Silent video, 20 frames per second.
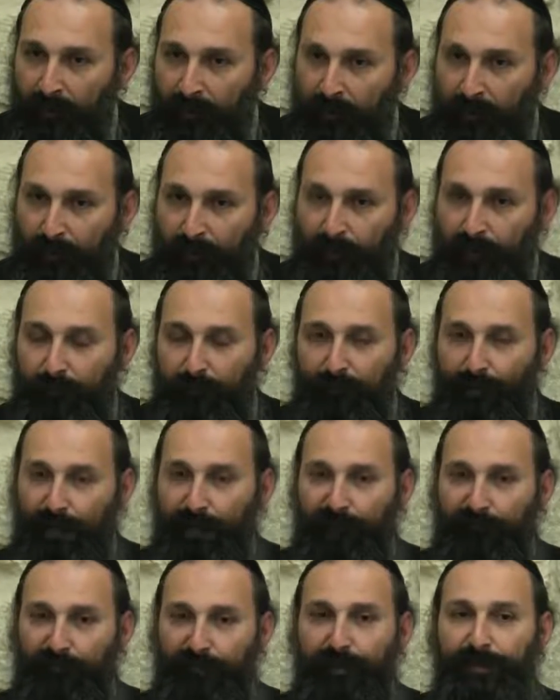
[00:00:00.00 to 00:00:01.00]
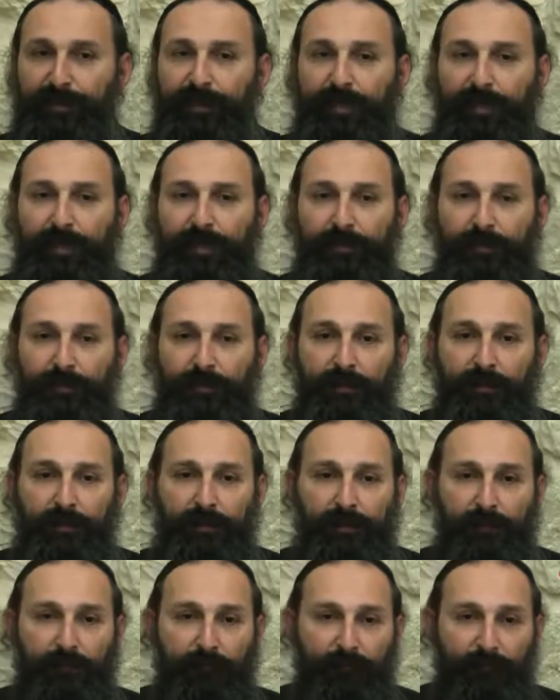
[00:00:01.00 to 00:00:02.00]
It's not going to break physically,
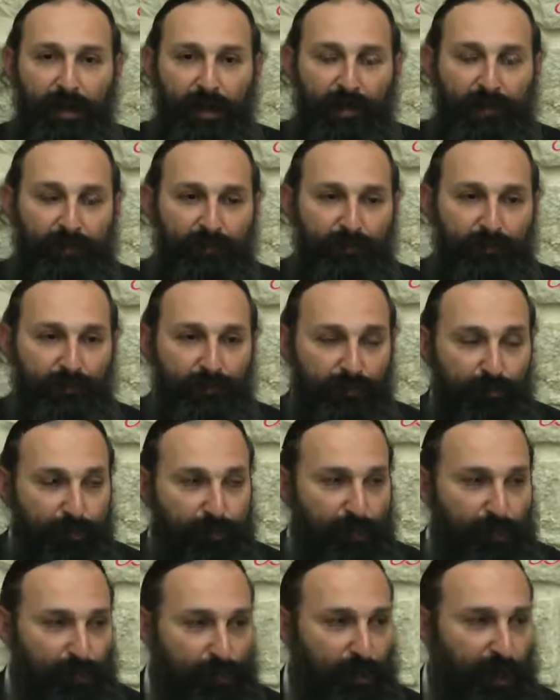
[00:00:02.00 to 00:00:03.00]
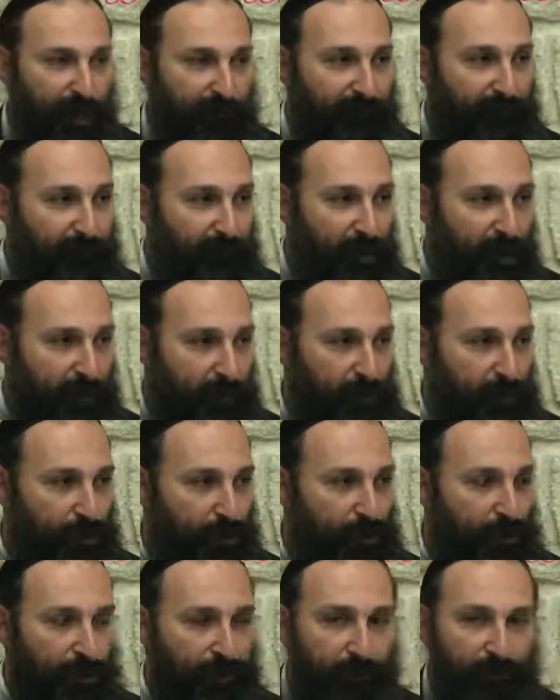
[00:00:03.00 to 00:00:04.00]
but we do have a
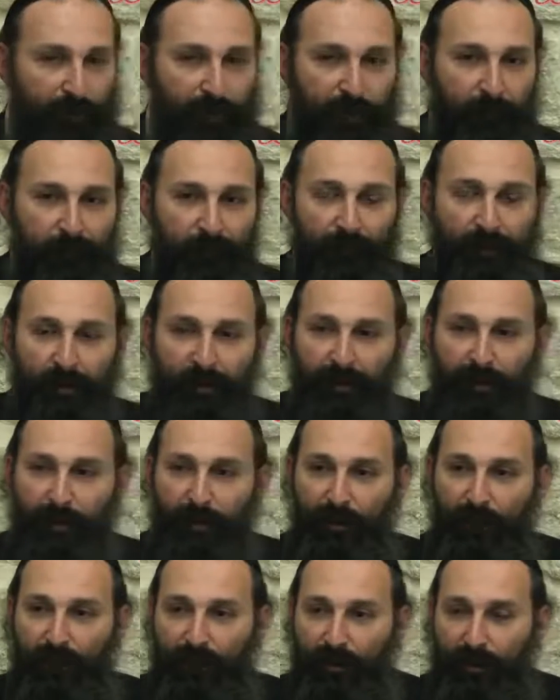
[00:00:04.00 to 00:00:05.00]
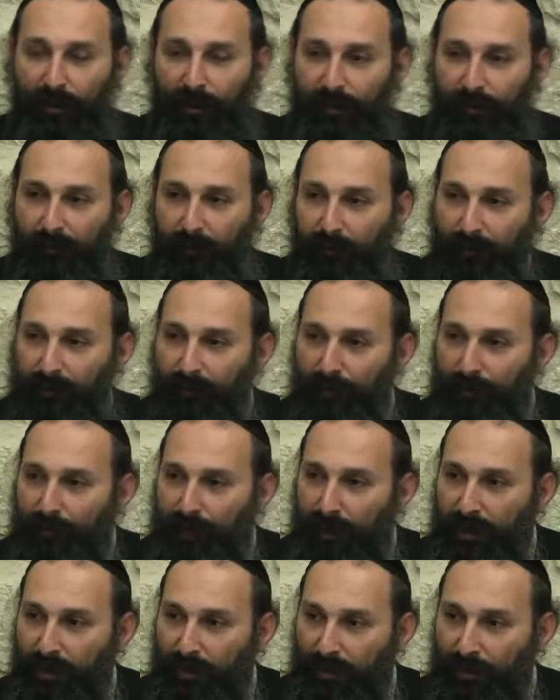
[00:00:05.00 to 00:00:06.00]
term of what's
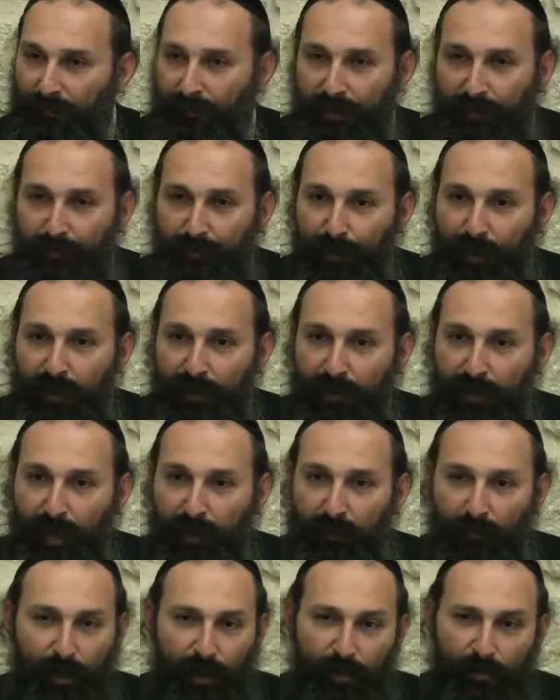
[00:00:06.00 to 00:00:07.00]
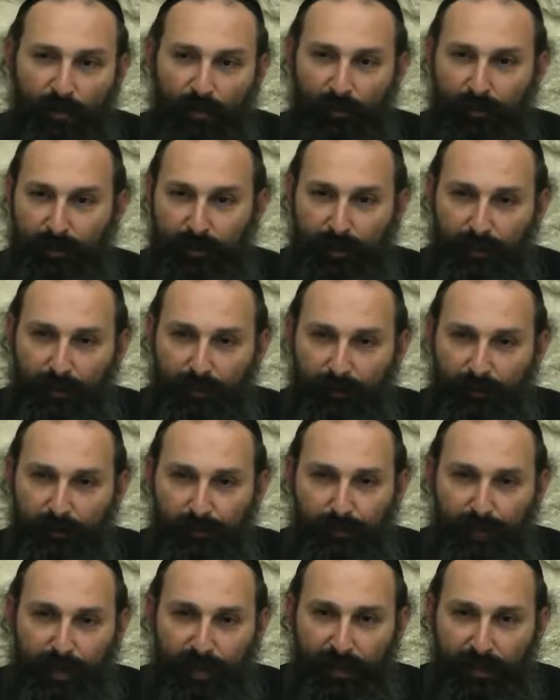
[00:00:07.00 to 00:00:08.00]
called a nervous breakdown. Why you call it a nervous
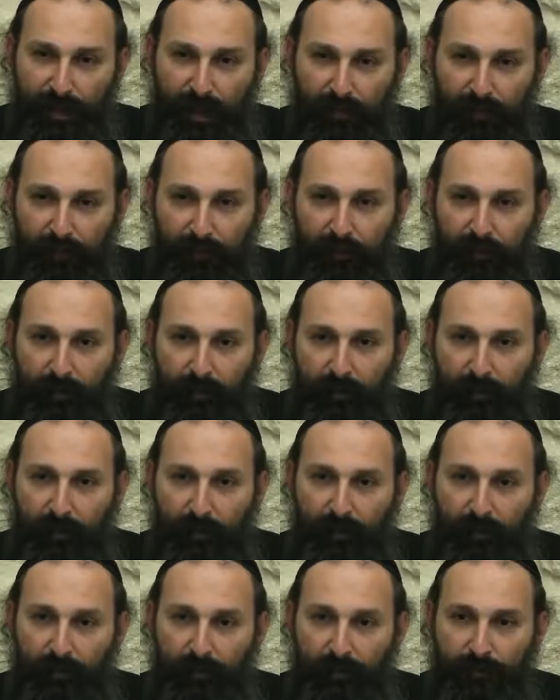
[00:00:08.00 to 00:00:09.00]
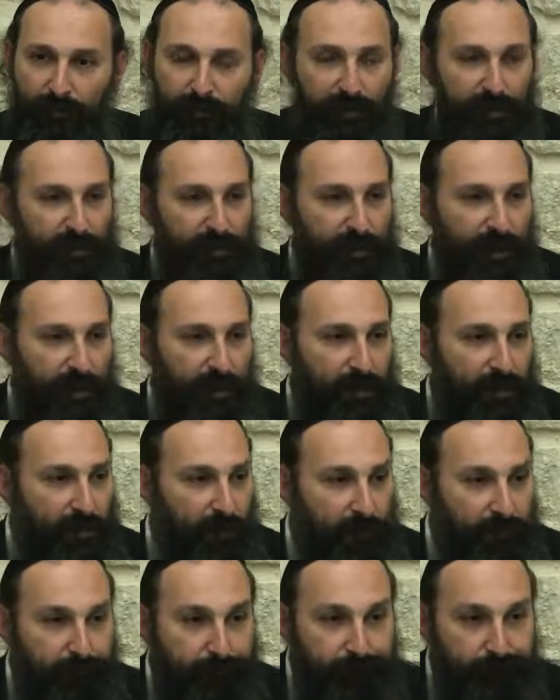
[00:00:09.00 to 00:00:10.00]
breakdown? You should just
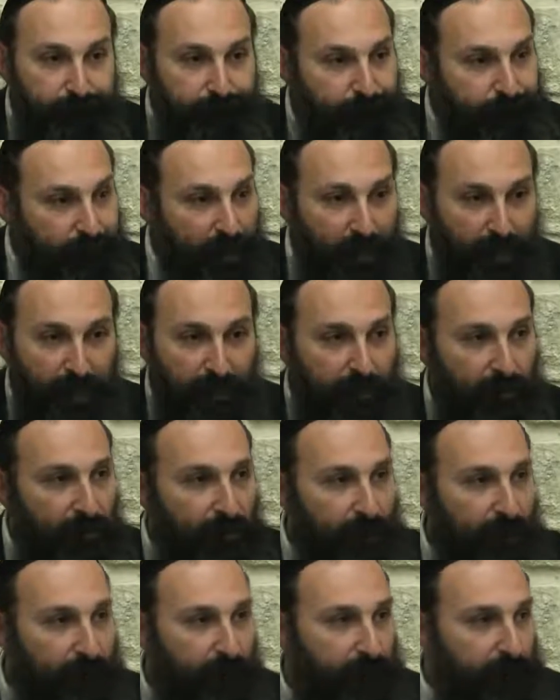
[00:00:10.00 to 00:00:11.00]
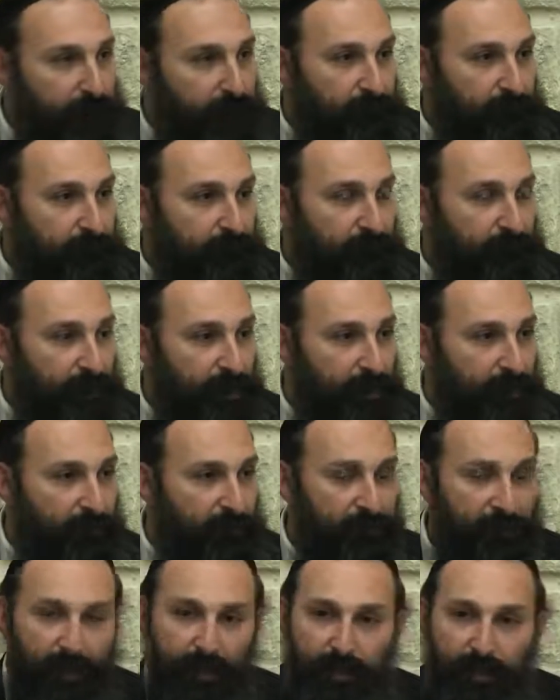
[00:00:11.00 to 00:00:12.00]
say, I don't know,
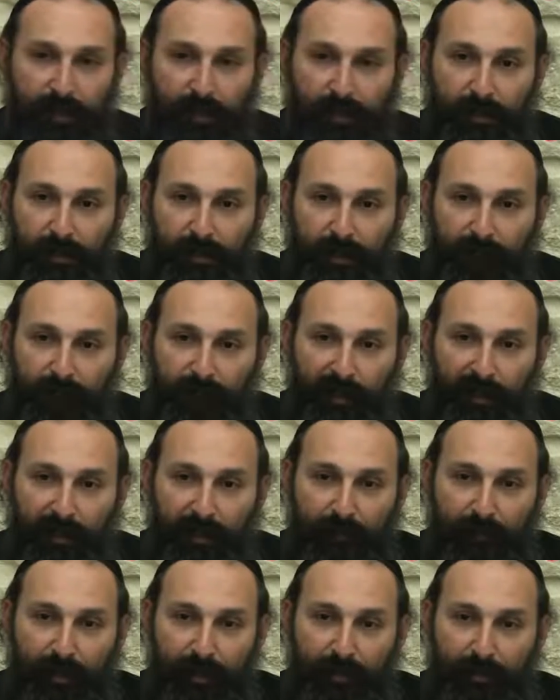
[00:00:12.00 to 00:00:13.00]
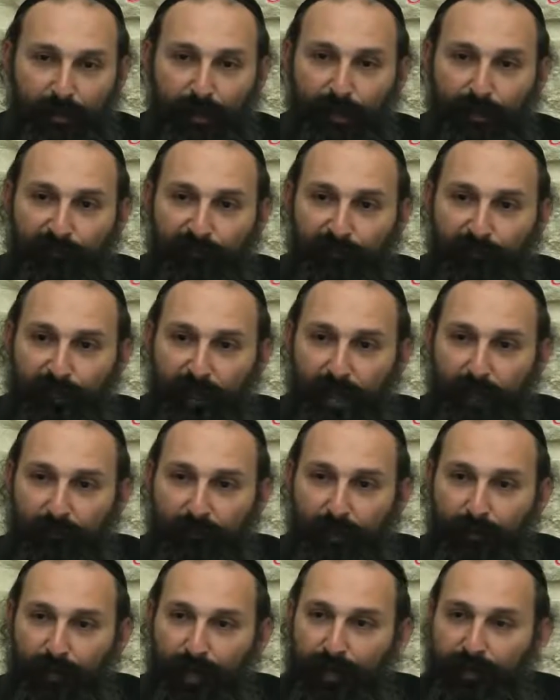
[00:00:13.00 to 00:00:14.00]
maybe I can find a better term for that.
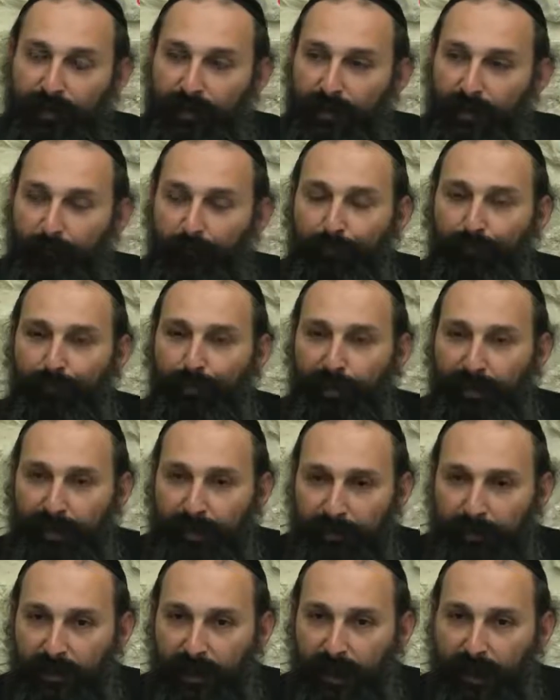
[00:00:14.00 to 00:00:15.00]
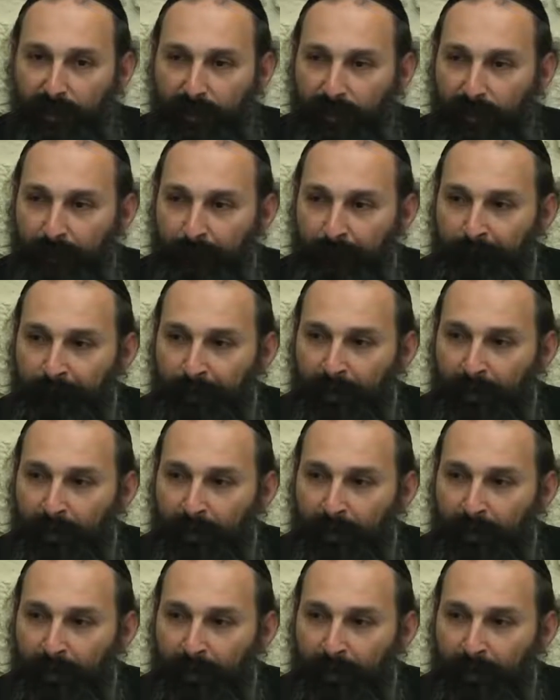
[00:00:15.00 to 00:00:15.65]
But why is it a breakdown?